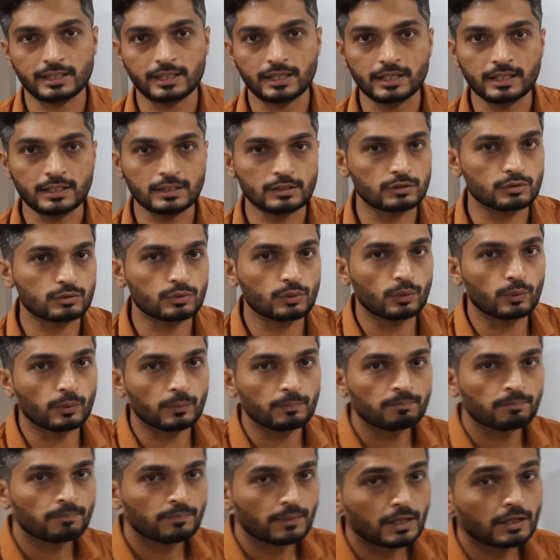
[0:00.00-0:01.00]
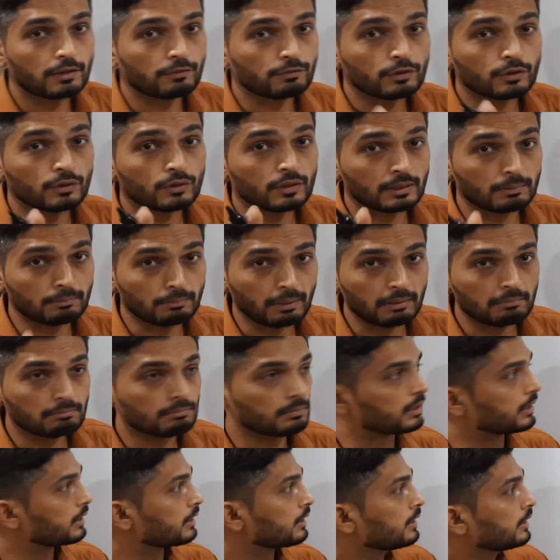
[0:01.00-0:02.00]
Getting? So if you
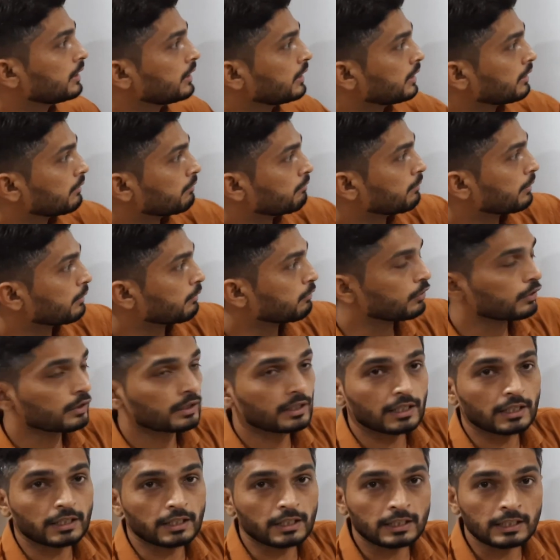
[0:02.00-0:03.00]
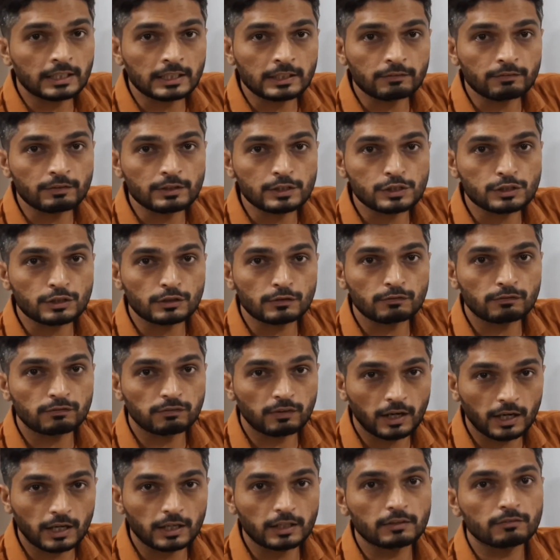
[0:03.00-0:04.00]
remember, before getting equation
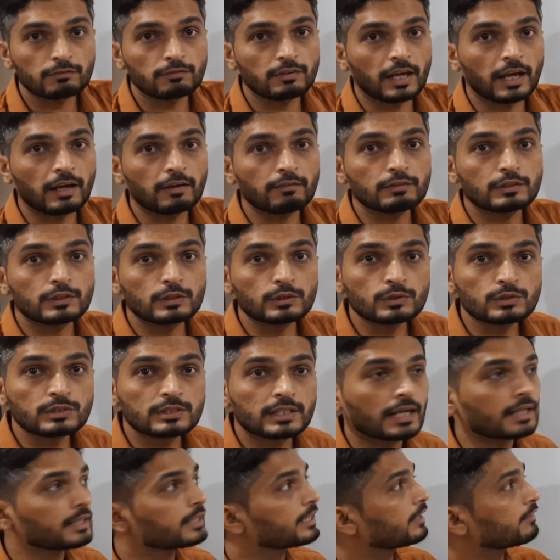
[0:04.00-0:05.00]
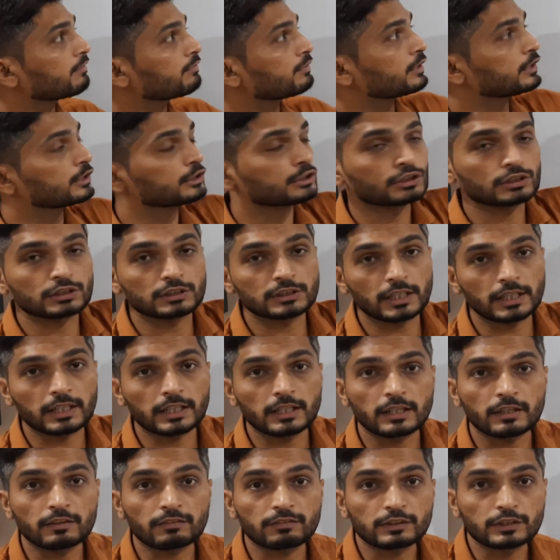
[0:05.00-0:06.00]
1, we have used that definition,
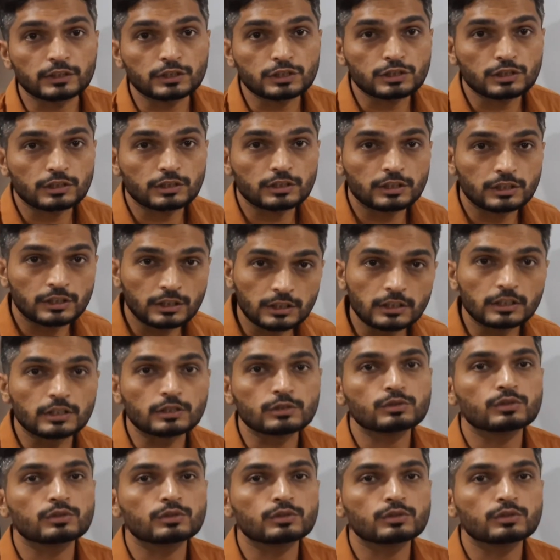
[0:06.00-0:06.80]
second definition here.